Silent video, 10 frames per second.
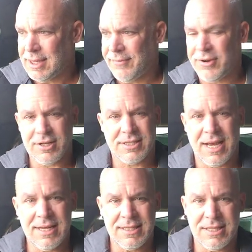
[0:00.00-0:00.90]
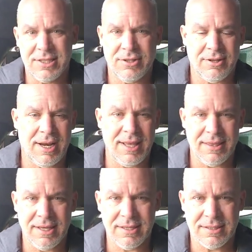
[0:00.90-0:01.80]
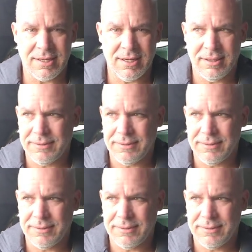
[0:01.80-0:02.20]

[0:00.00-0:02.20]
If you're a scientist and you're an atheist,